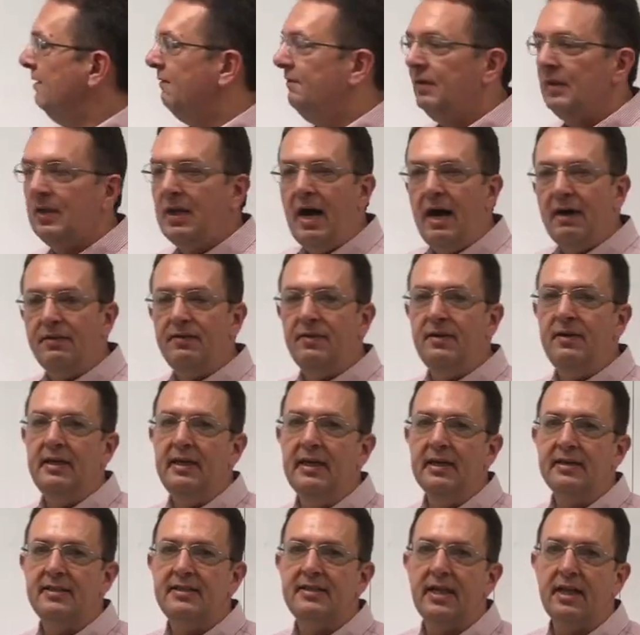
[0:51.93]

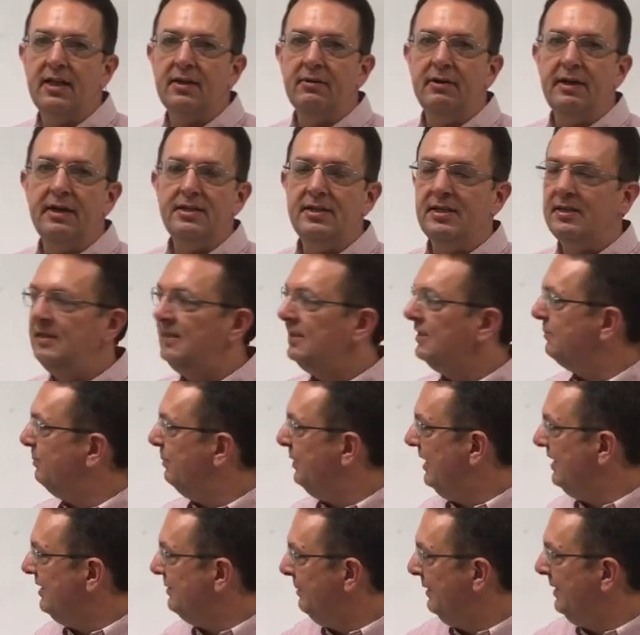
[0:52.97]
Velocity, acceleration,
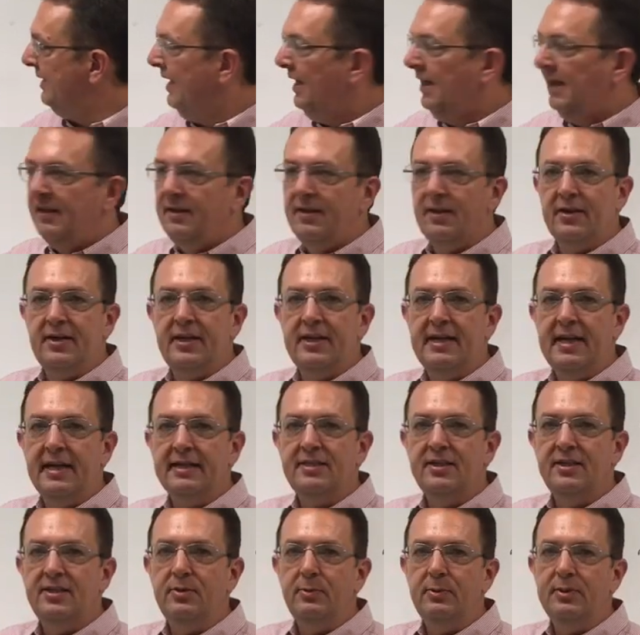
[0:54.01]
displacement, they're
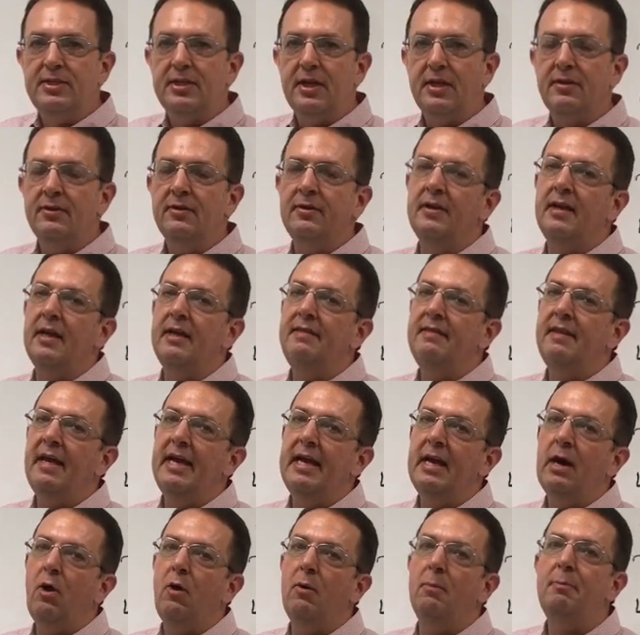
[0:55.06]
connected to each other, and
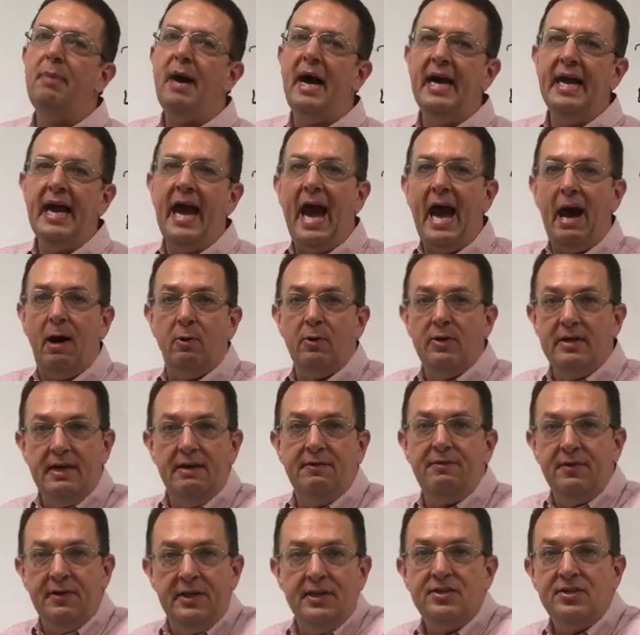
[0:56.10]
they all, by our
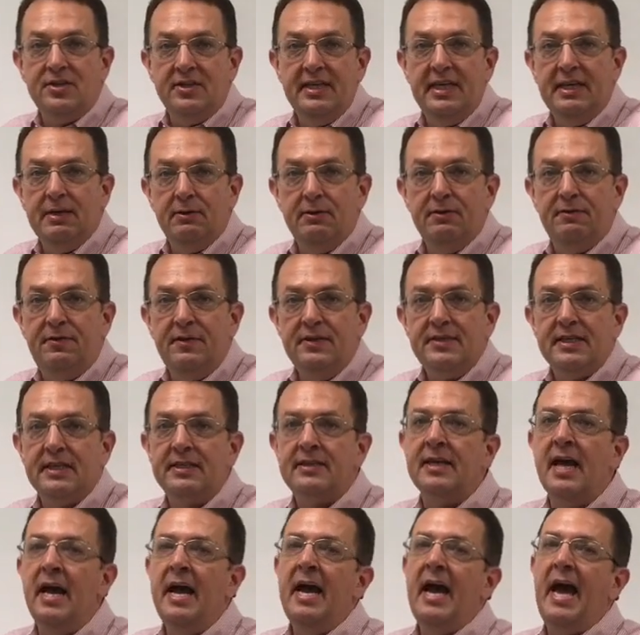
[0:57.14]
definition here in
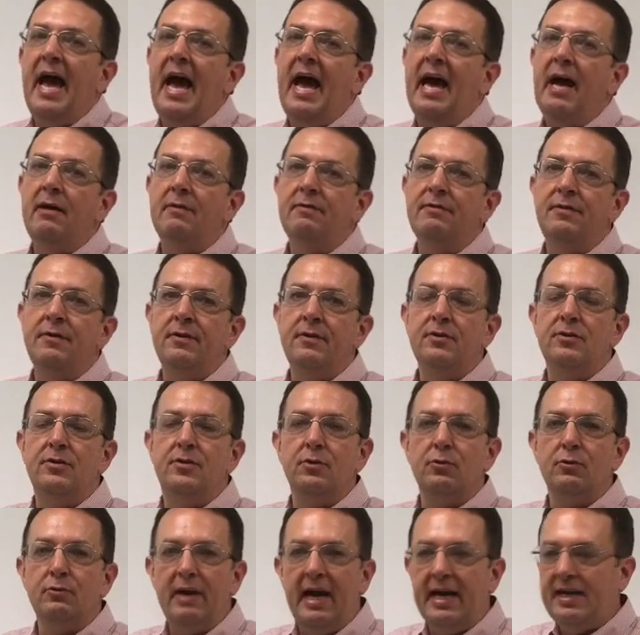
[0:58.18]
physics, have
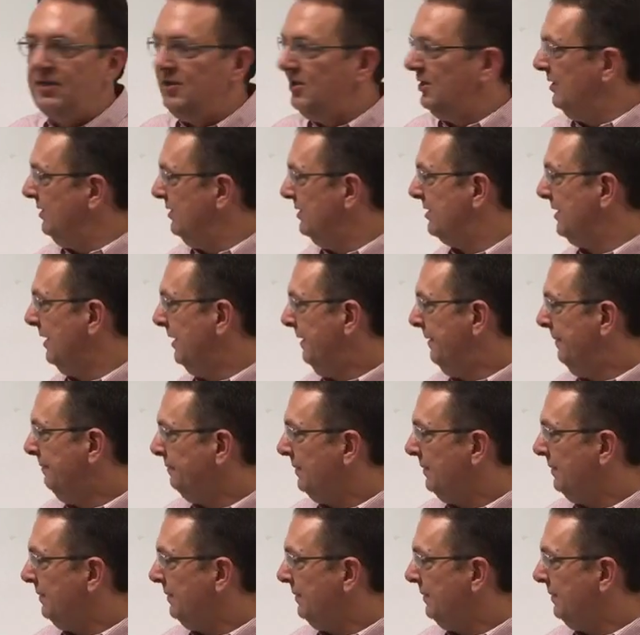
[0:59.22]
directions.